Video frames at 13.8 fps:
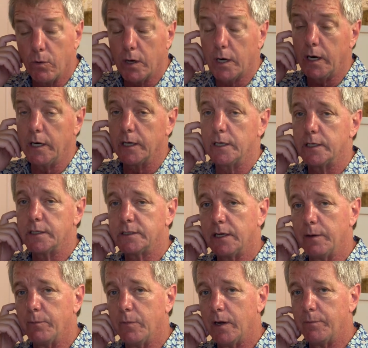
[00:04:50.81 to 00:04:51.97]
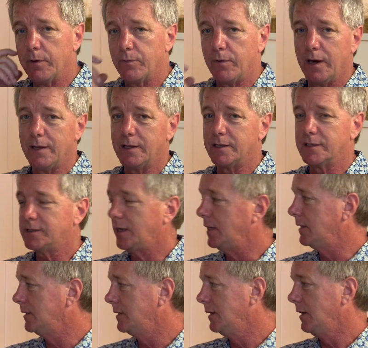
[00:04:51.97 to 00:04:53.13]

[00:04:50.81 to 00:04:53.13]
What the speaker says: working in the same way, but rather than saying,